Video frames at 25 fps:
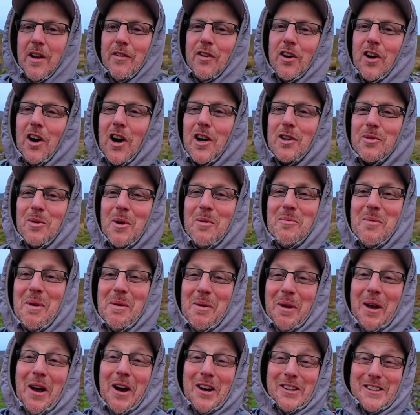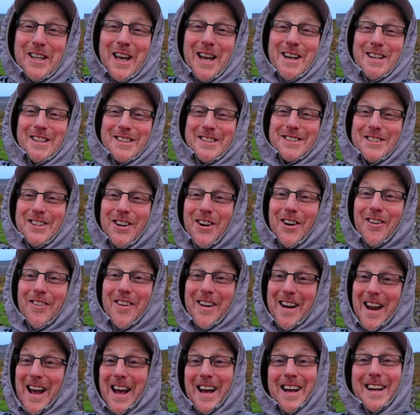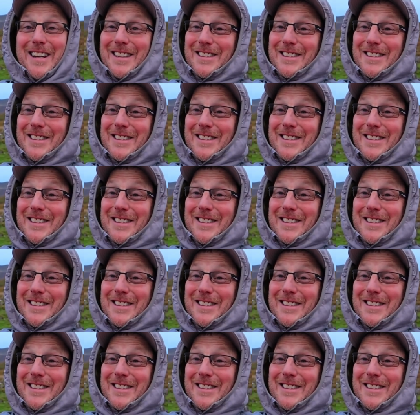the other guys won't be because he's snoring.